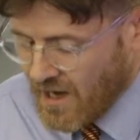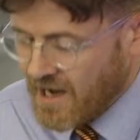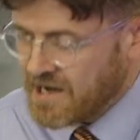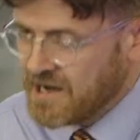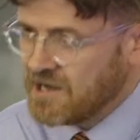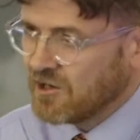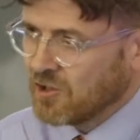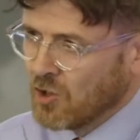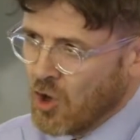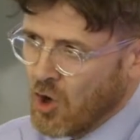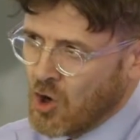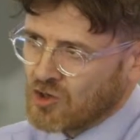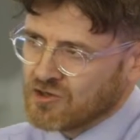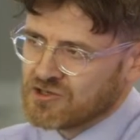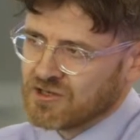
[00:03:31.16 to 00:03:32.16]
hear a
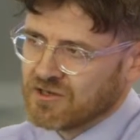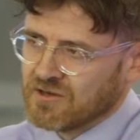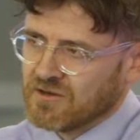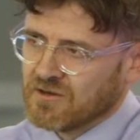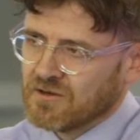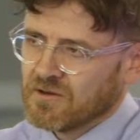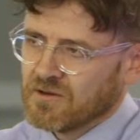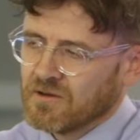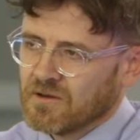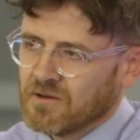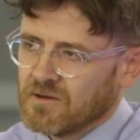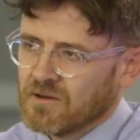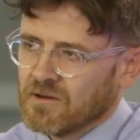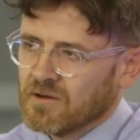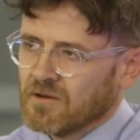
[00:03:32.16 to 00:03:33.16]
lot
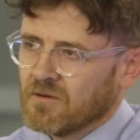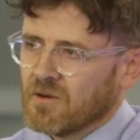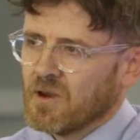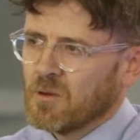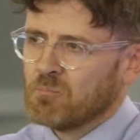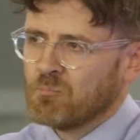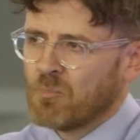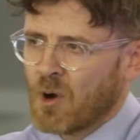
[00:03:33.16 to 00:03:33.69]
in